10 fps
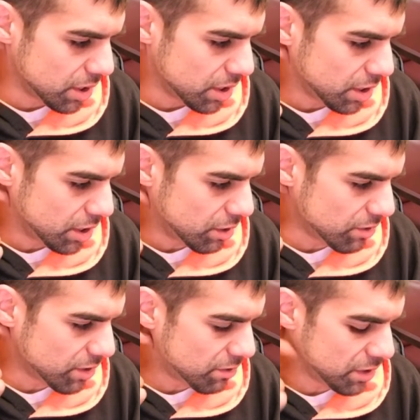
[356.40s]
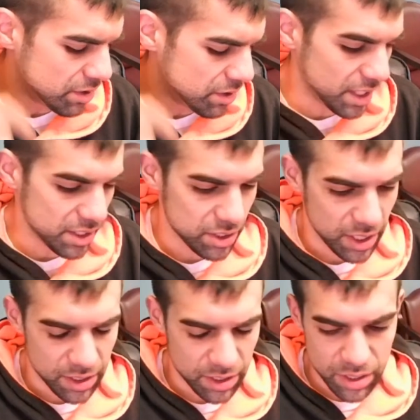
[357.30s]
If I feel like a
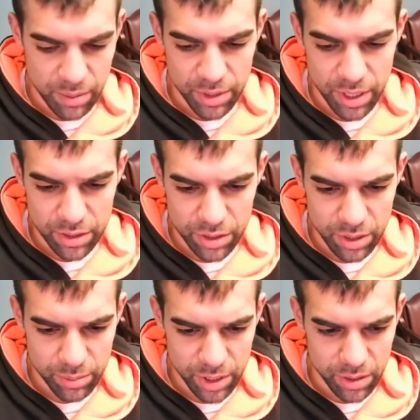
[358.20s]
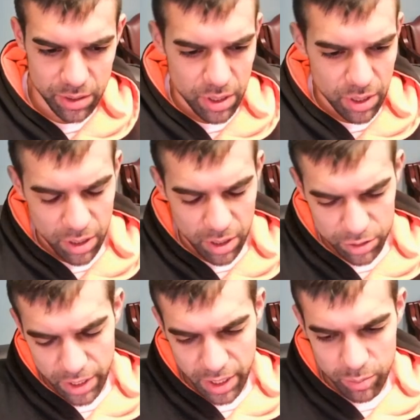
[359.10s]
sickness coming on or something, I'll
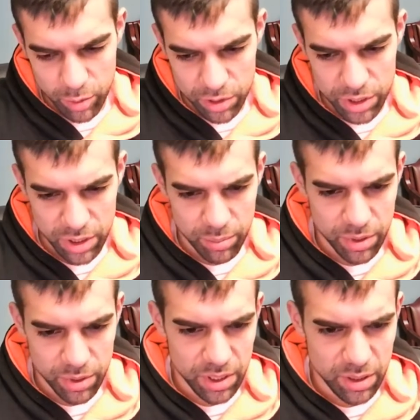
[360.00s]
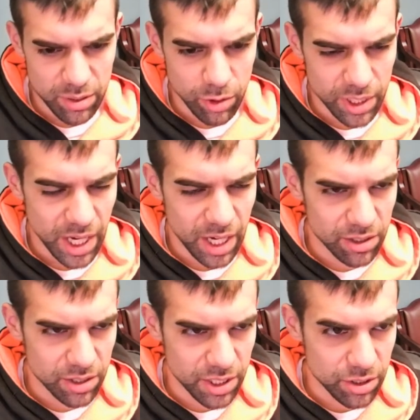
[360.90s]
try and get more sleep and eat more
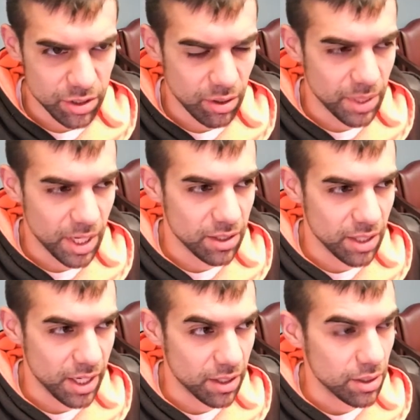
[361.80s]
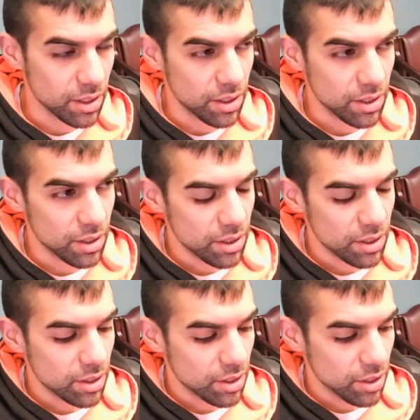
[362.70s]
calories. So I'm not like,
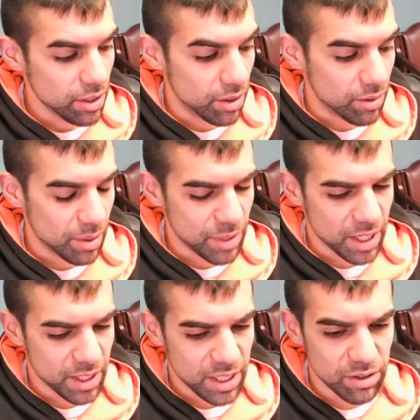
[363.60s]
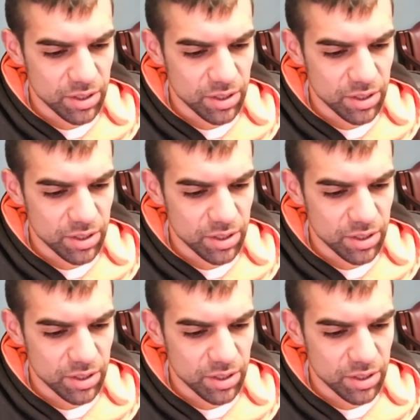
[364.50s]
I'm not killing